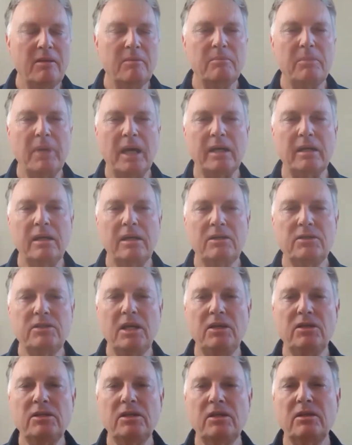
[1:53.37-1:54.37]
But
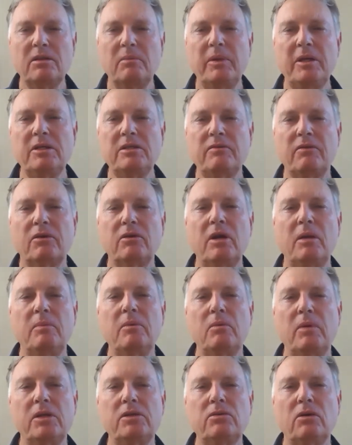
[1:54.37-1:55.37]
essentially the piece of
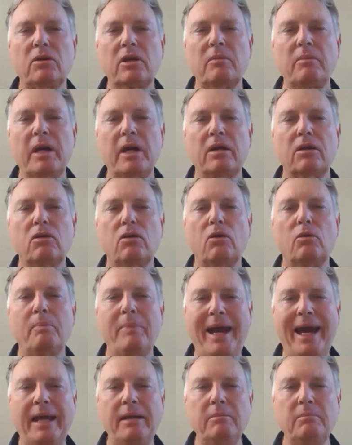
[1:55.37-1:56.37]
equipment we're talking about are called
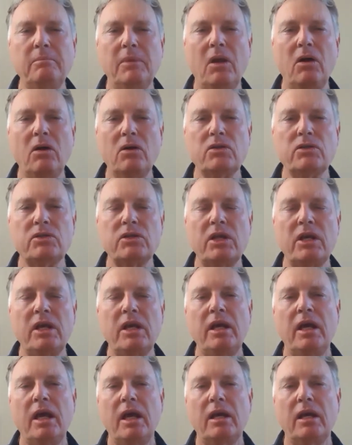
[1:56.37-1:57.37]
pattern blocks.
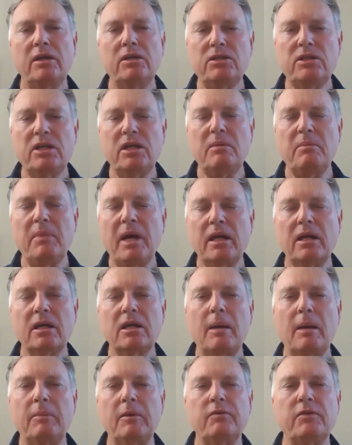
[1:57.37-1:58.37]
And I just need to make a
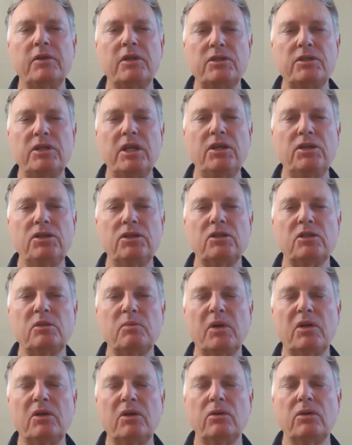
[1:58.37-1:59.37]
couple of distinctions
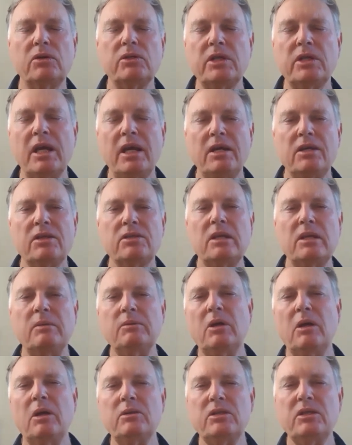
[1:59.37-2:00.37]
because
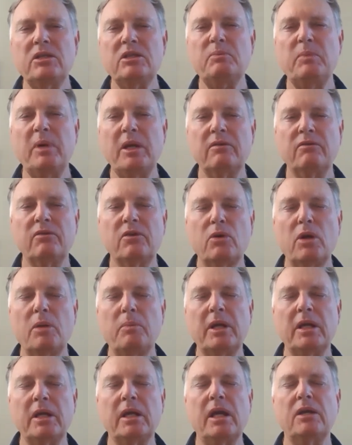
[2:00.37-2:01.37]
sometimes this bit of
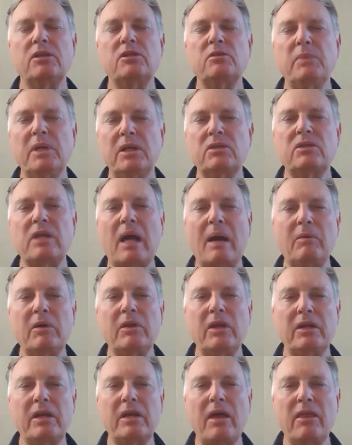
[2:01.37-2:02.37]
equipment gets mixed up with
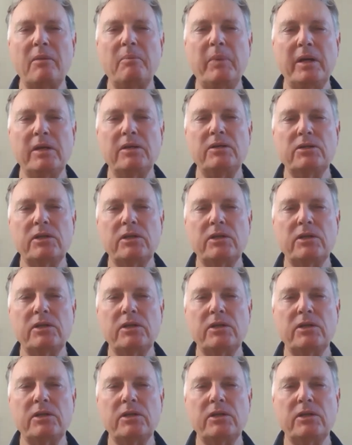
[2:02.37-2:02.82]
another piece.